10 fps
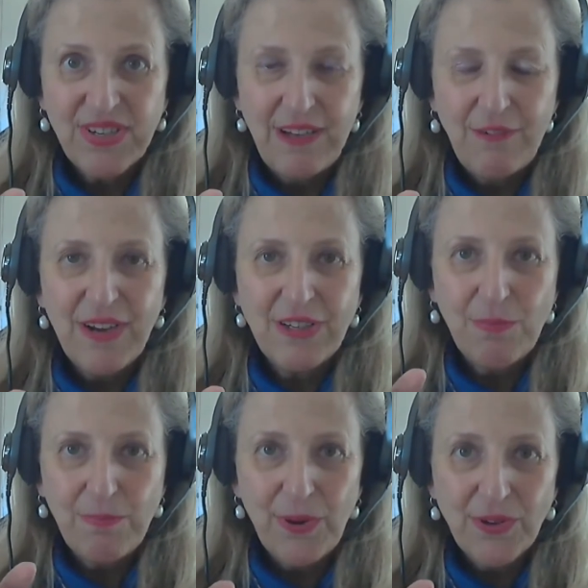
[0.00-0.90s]
and in fact the
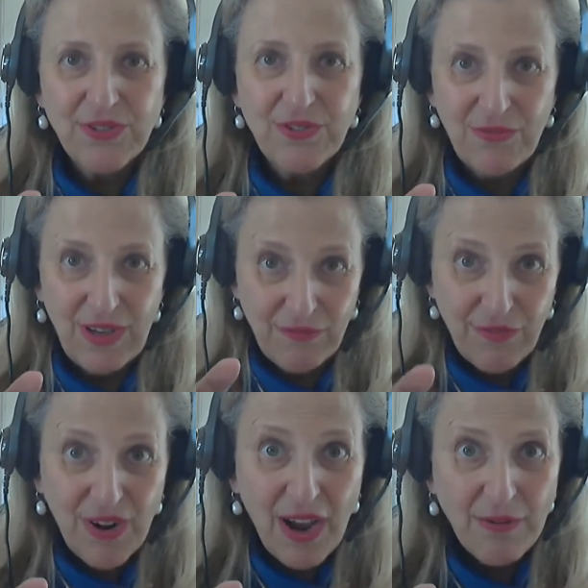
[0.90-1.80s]
pots with
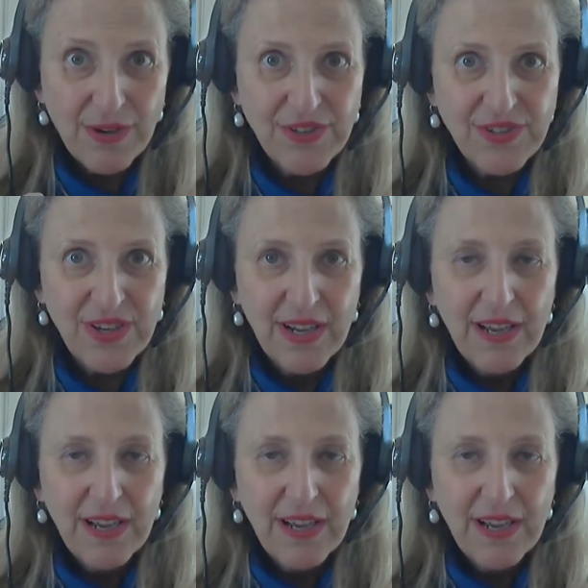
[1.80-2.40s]
flowers